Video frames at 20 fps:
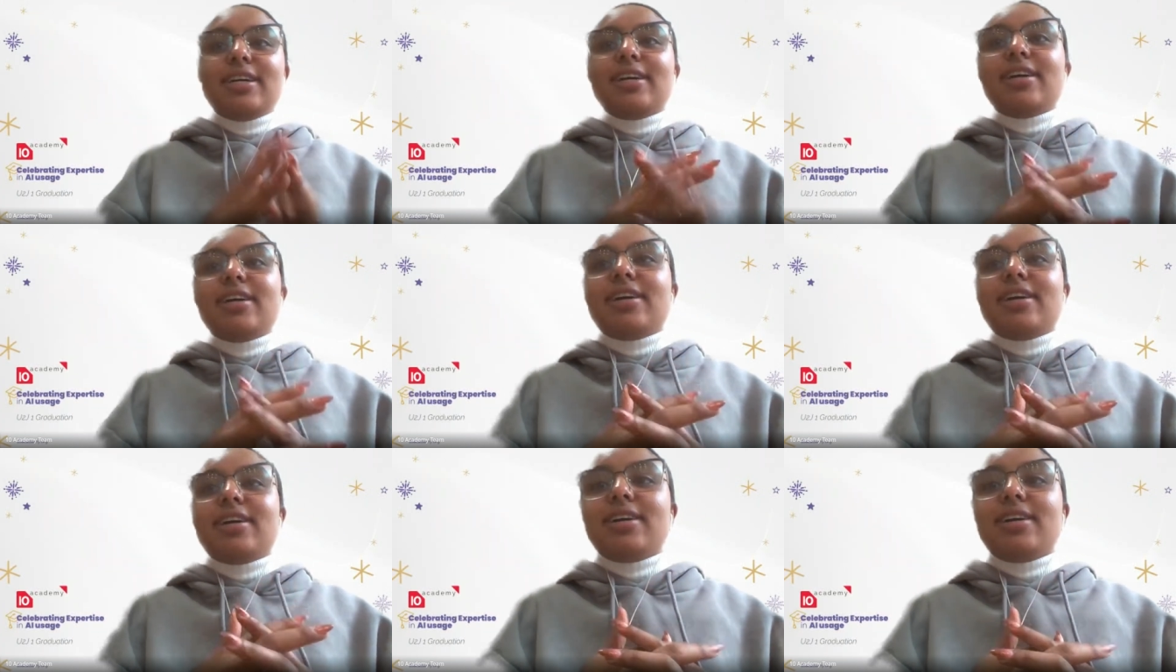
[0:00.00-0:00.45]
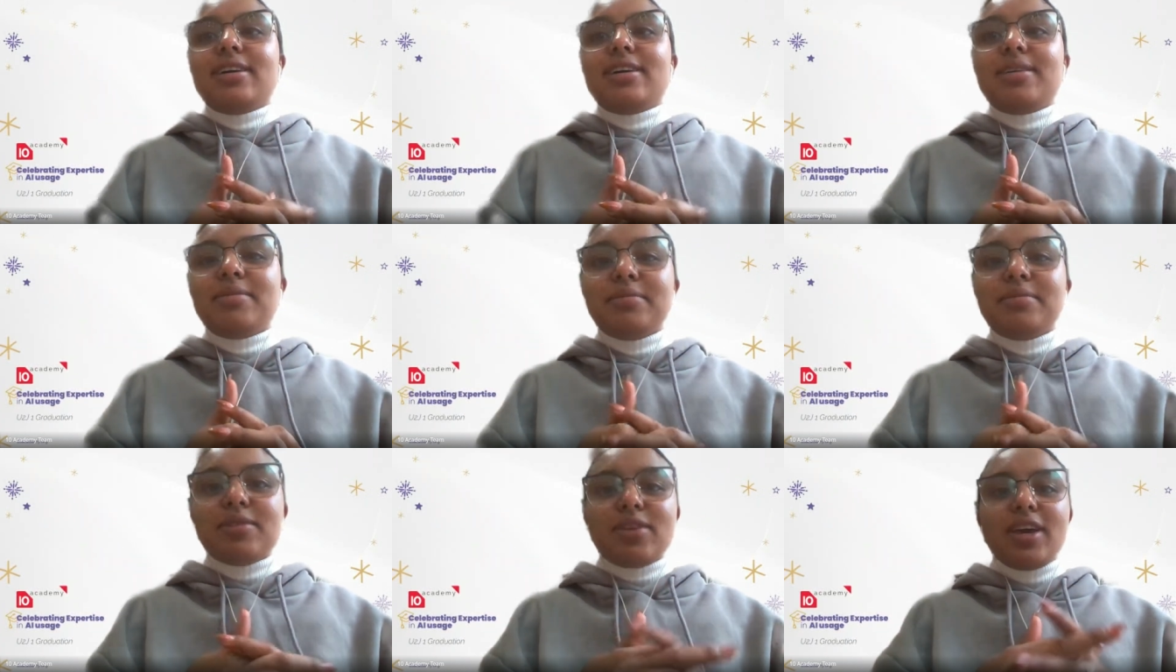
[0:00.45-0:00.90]
um,
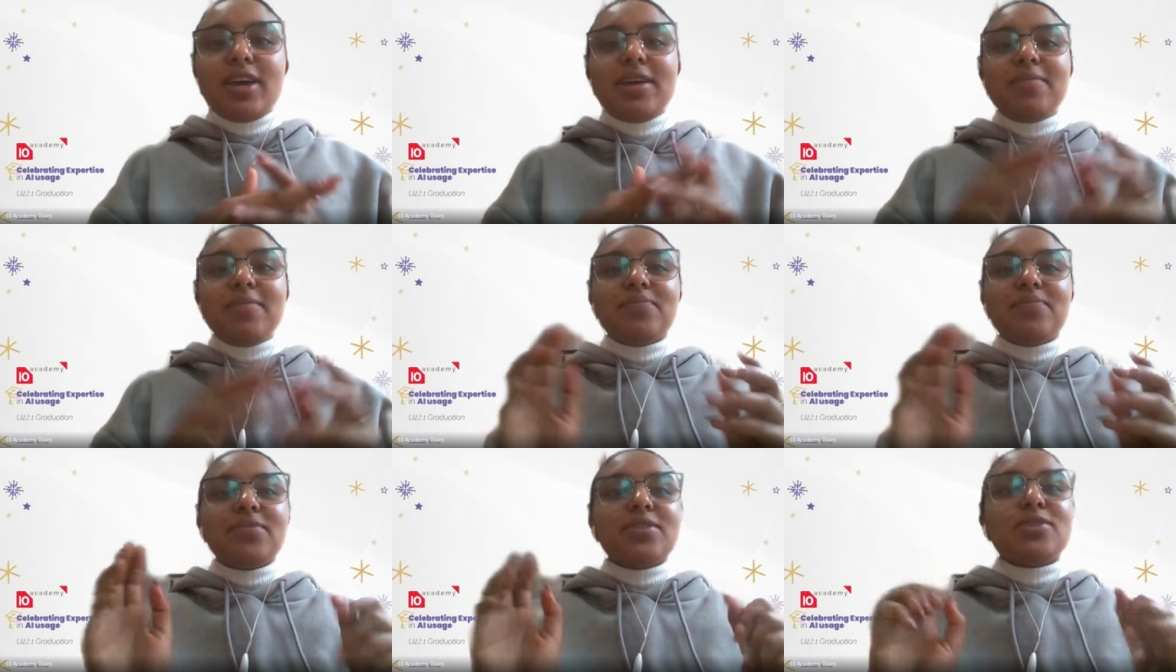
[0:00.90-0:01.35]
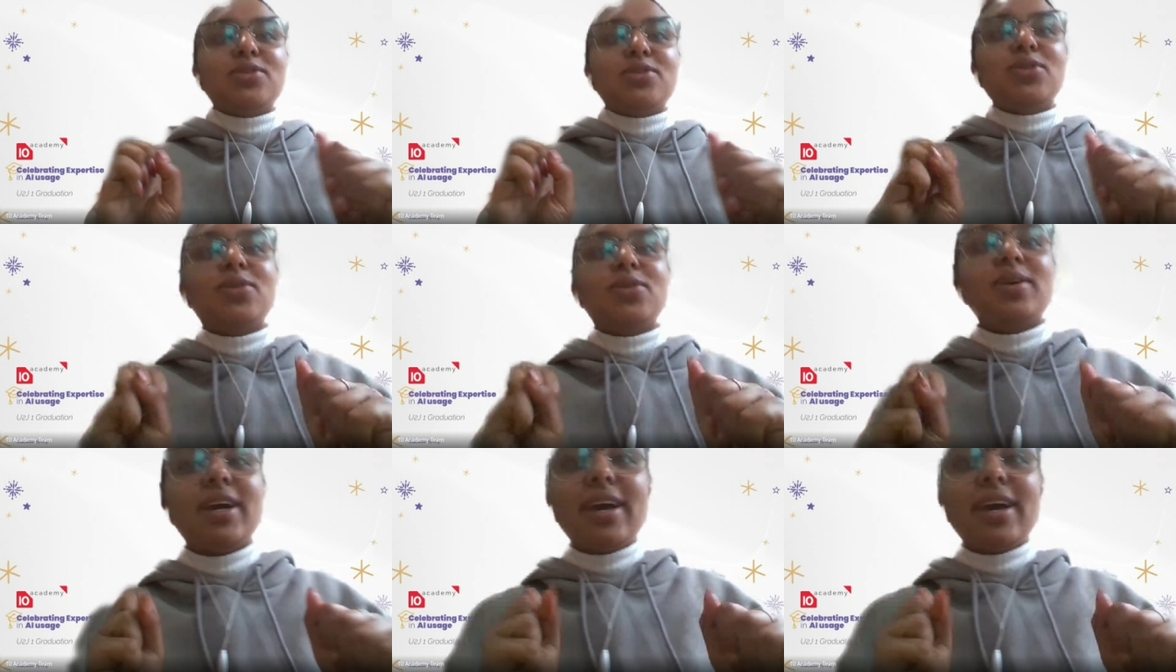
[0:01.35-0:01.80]
okay. so
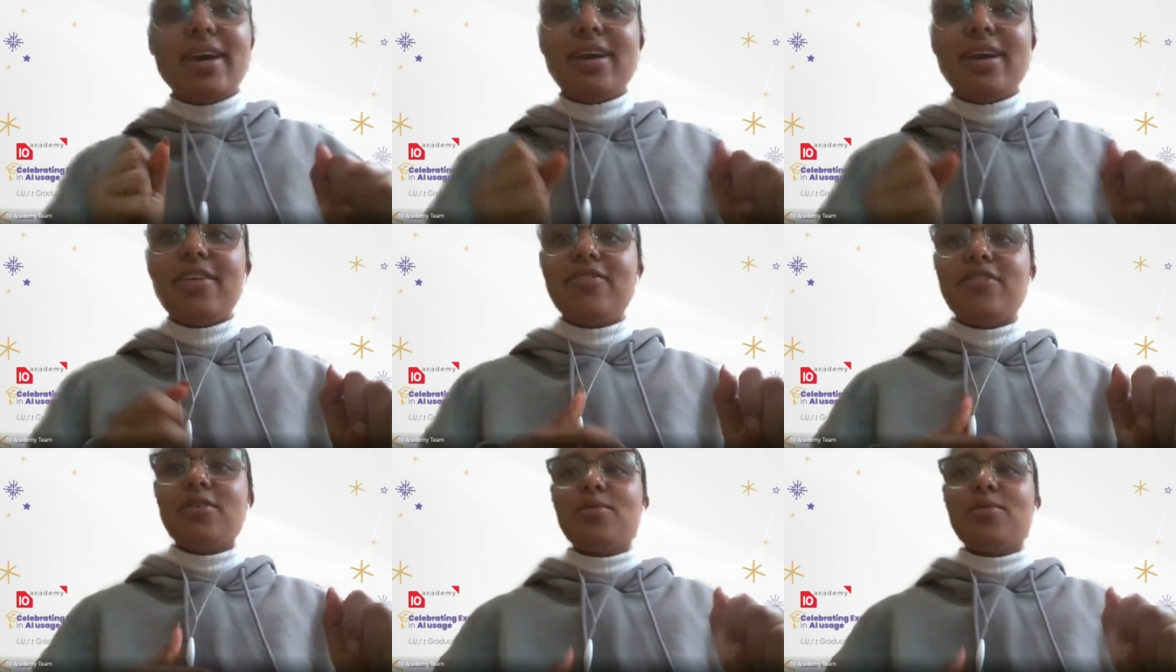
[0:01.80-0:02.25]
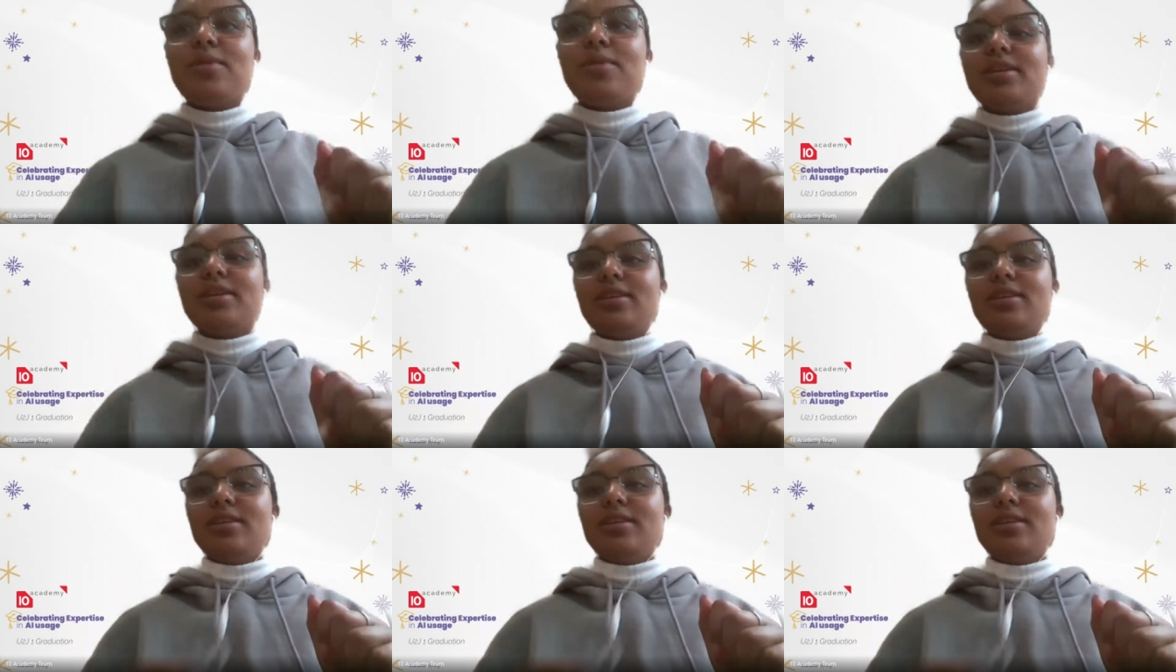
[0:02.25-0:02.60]
hi everyone.